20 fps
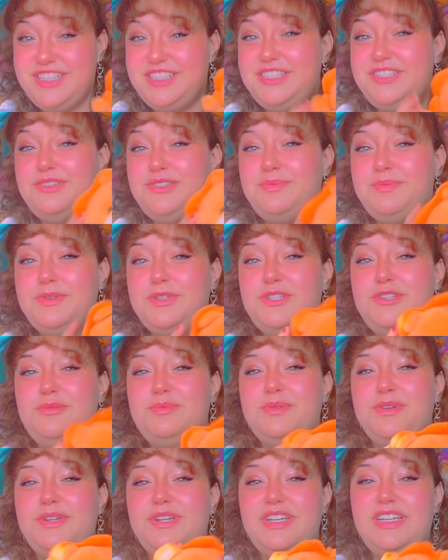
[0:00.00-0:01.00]
It's super
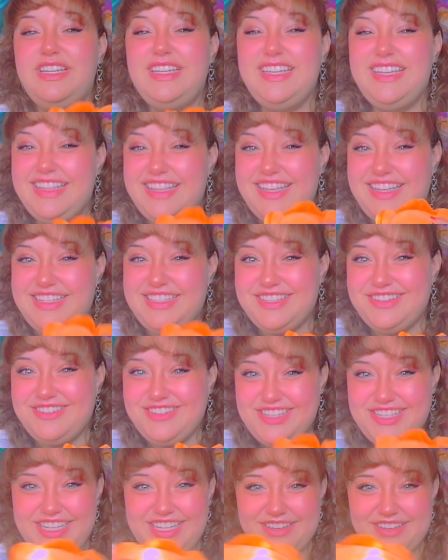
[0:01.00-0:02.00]
duper like
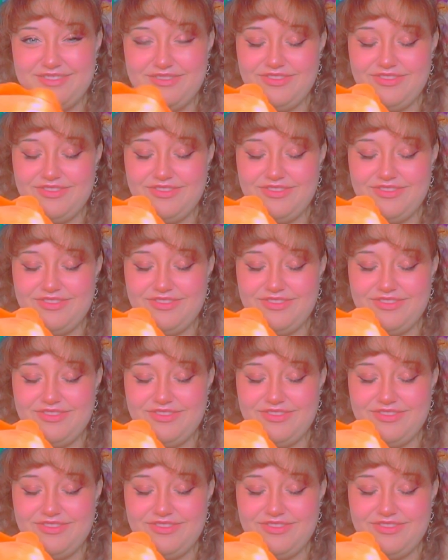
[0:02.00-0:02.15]
squishy and